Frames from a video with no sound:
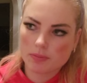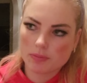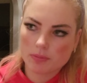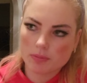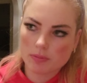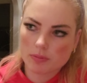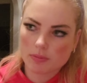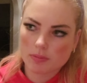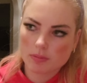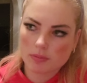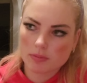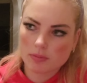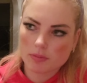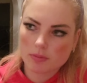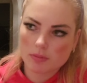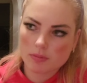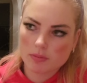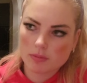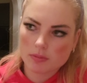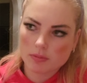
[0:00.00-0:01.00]

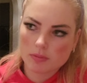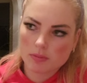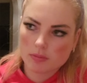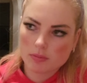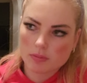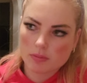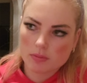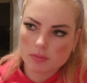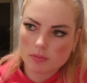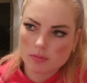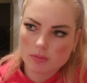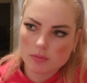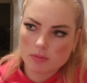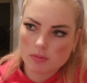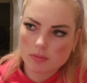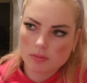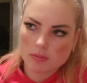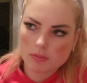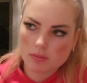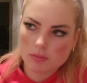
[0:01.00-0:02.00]

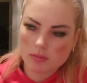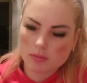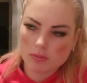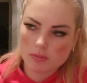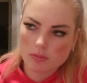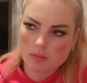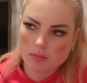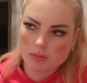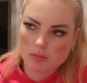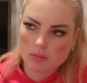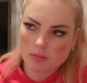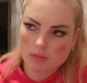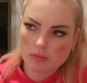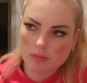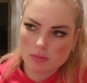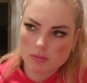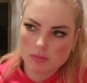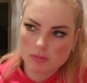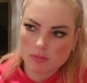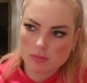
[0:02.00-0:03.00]

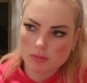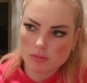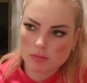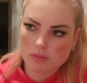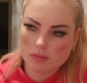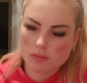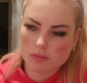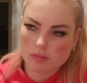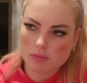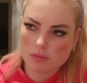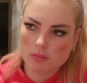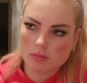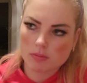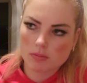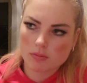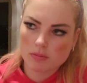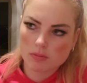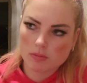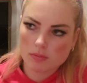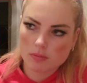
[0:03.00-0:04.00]

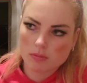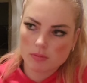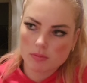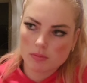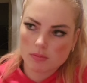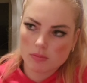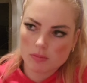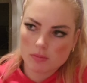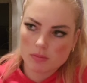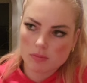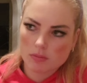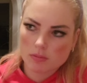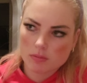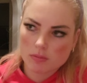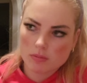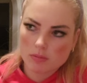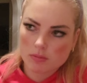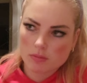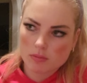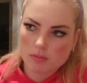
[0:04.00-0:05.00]

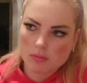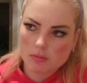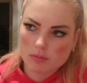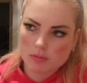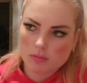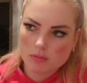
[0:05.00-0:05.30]
Nothing is said.